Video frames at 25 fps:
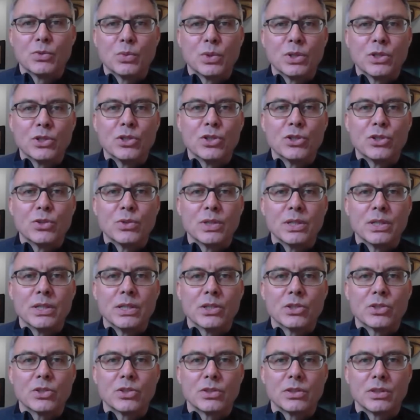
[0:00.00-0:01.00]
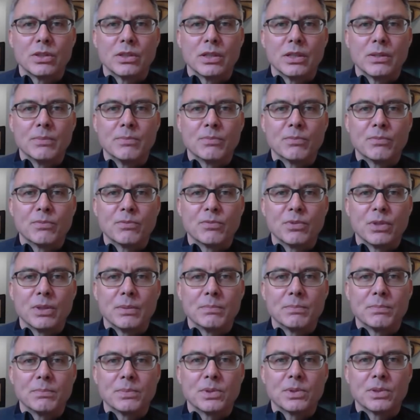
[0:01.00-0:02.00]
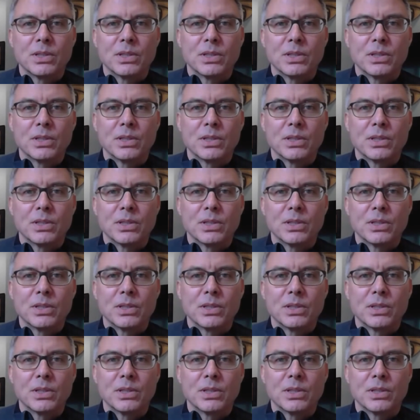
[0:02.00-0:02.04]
When you're doing this from